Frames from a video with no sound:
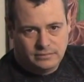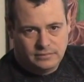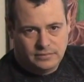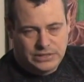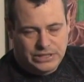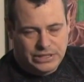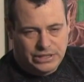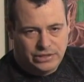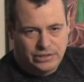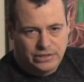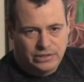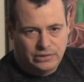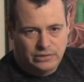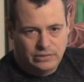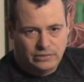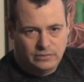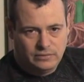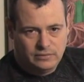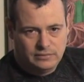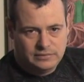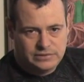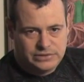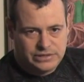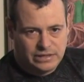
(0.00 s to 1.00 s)
to
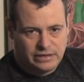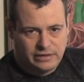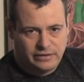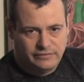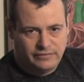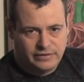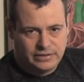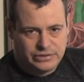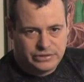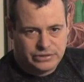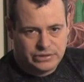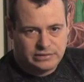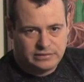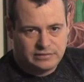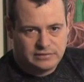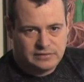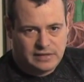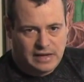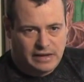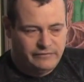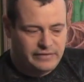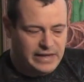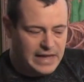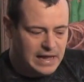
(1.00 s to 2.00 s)
do terror visions.
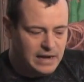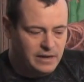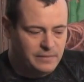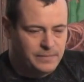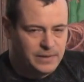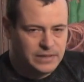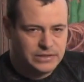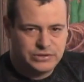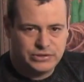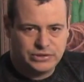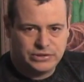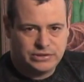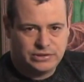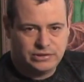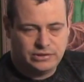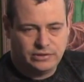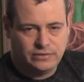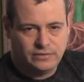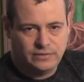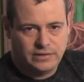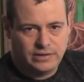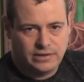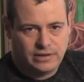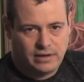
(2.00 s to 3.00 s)
I've got a budget to
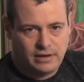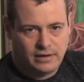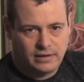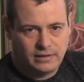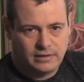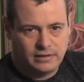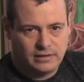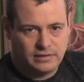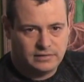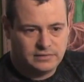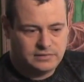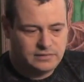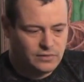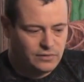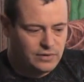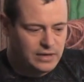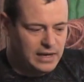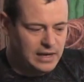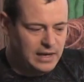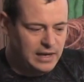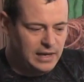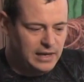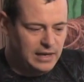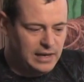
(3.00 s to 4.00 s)
do the darkness,
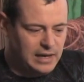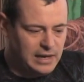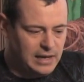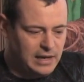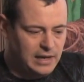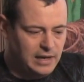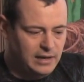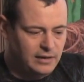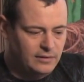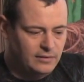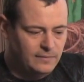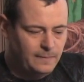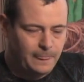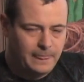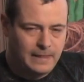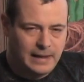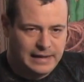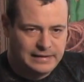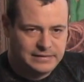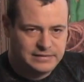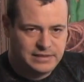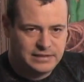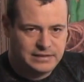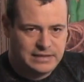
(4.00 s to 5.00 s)
okay? And
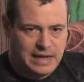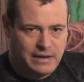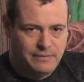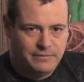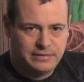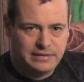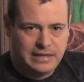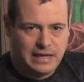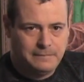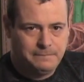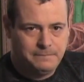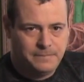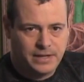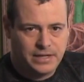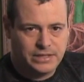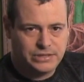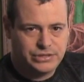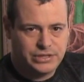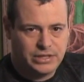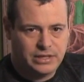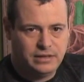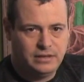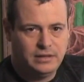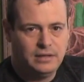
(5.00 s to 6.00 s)
I sit down with that
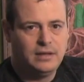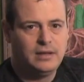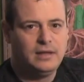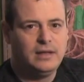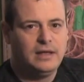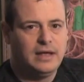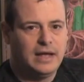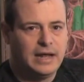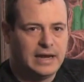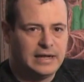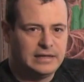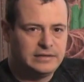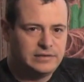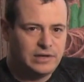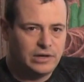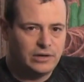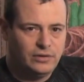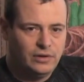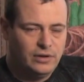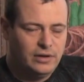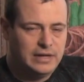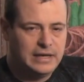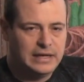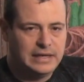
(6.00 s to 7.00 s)
budget and I start
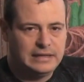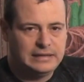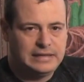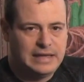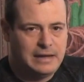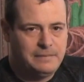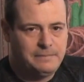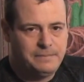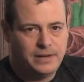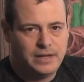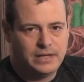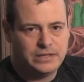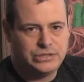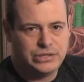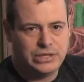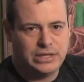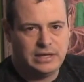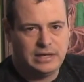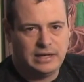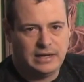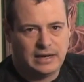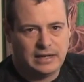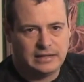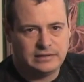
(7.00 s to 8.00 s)
looking at that
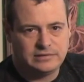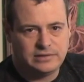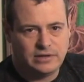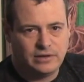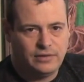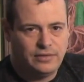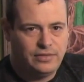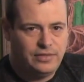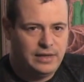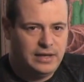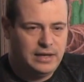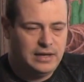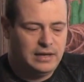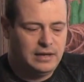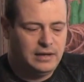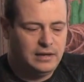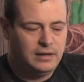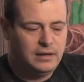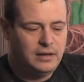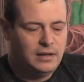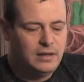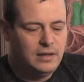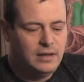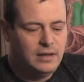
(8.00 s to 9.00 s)
budget and I start
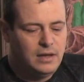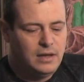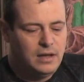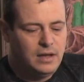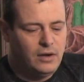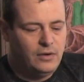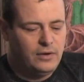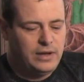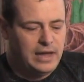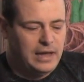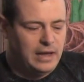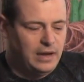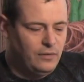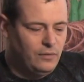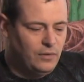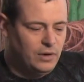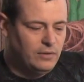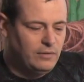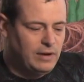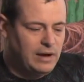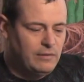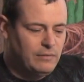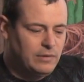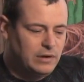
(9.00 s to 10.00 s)
thinking, Okay, what
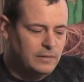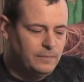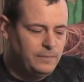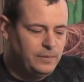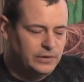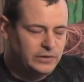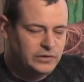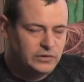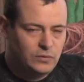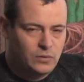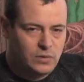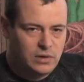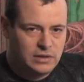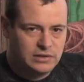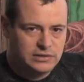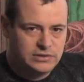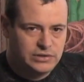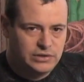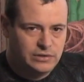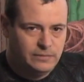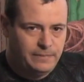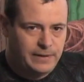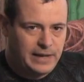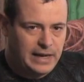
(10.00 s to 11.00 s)
do I want to put towards
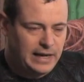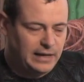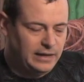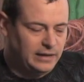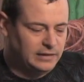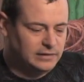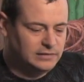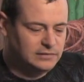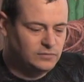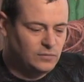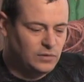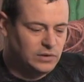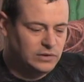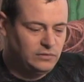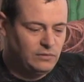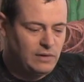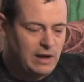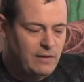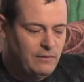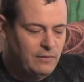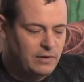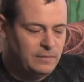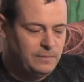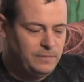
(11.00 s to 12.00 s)
new paintings? What do
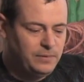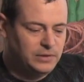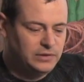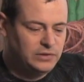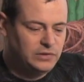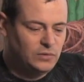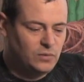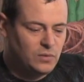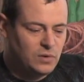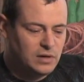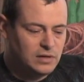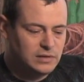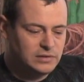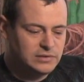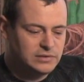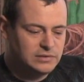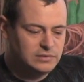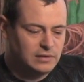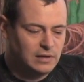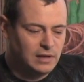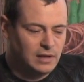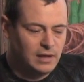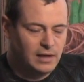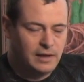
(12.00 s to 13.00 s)
I want to put
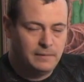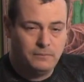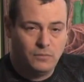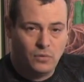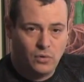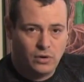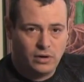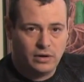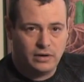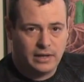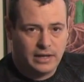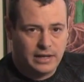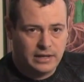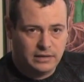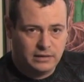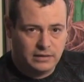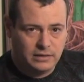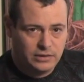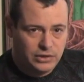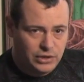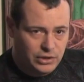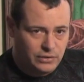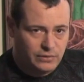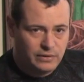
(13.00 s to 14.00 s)
towards uh, more
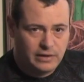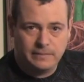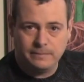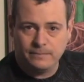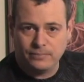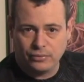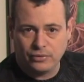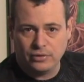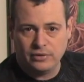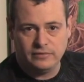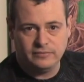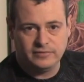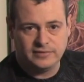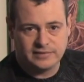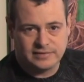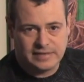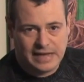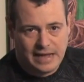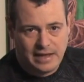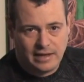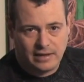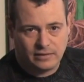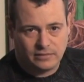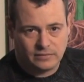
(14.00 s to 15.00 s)
and new improved
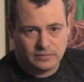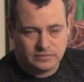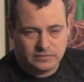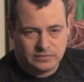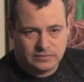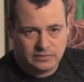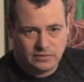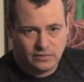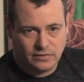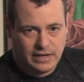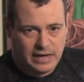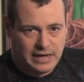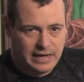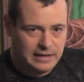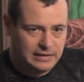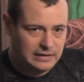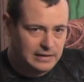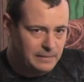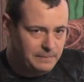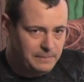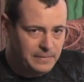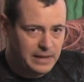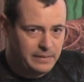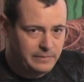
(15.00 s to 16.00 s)
sounds, okay,
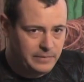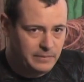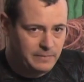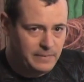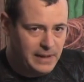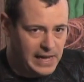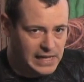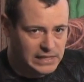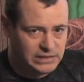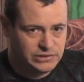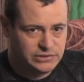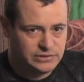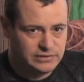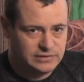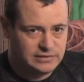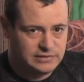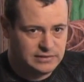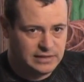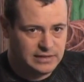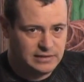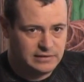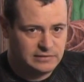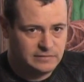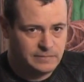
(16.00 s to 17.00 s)
that maybe match the
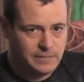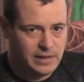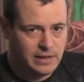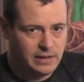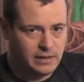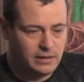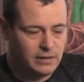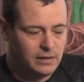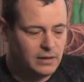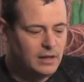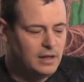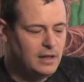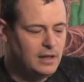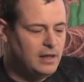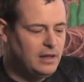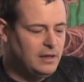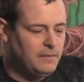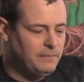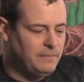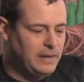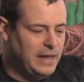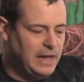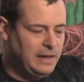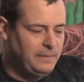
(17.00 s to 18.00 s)
scenes better?
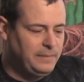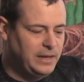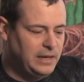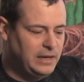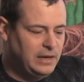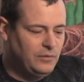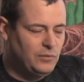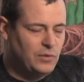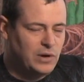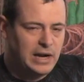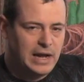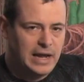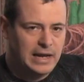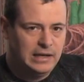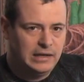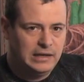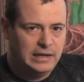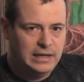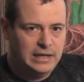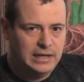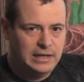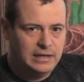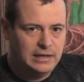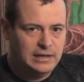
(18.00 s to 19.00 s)
Maybe what I
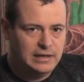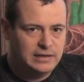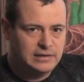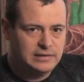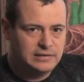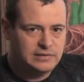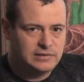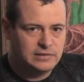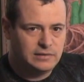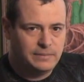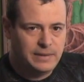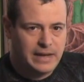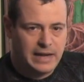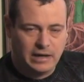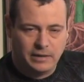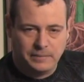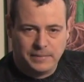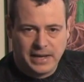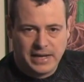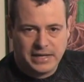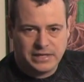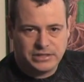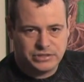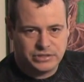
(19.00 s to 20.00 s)
need is some
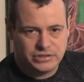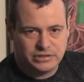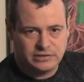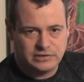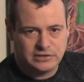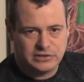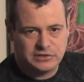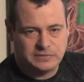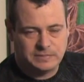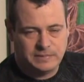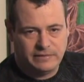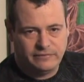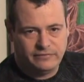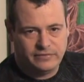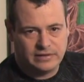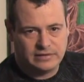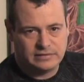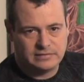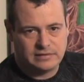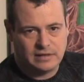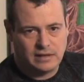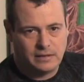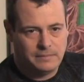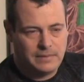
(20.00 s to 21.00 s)
animations to spit
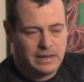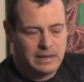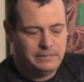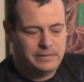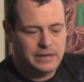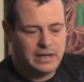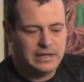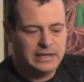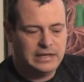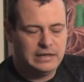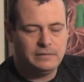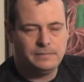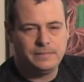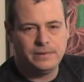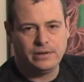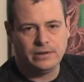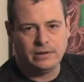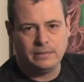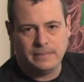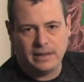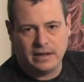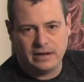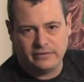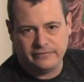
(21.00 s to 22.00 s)
this up. Maybe I need to build
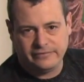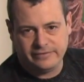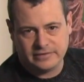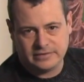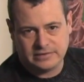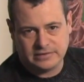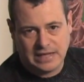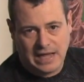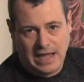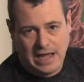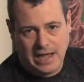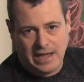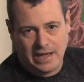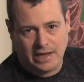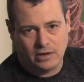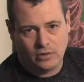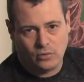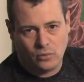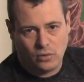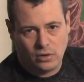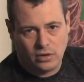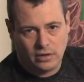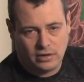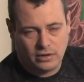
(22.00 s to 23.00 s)
a better
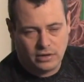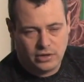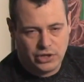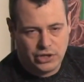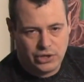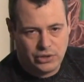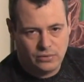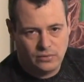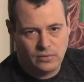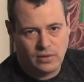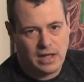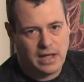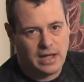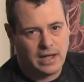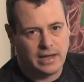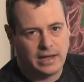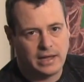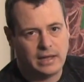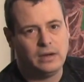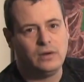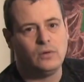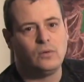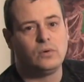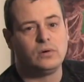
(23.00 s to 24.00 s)
facade or a queue
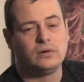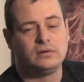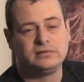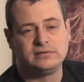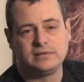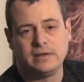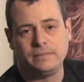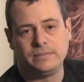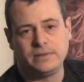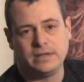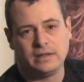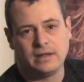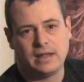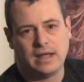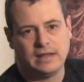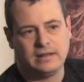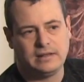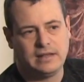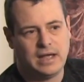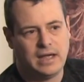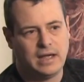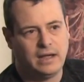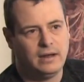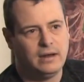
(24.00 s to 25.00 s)
line or something like
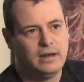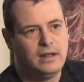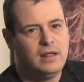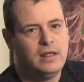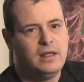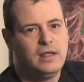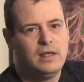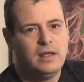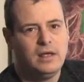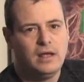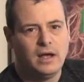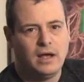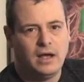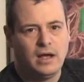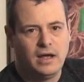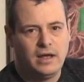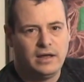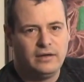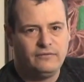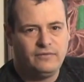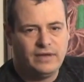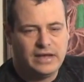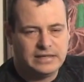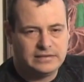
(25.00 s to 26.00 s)
that. Uh,
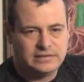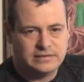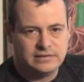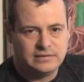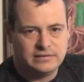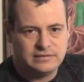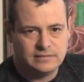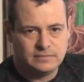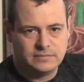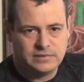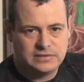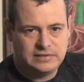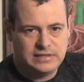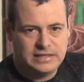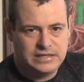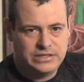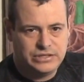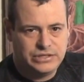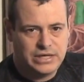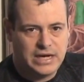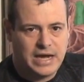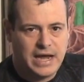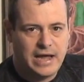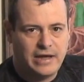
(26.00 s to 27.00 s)
invest in some
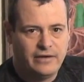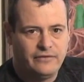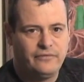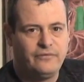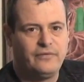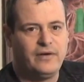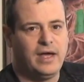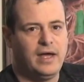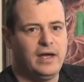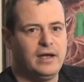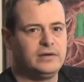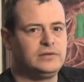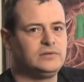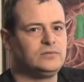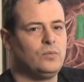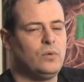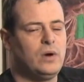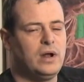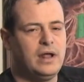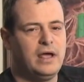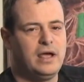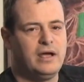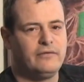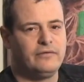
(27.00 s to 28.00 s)
CGI effects,
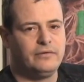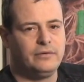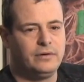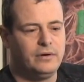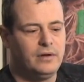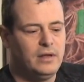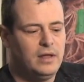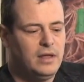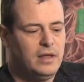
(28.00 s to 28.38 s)
whatever.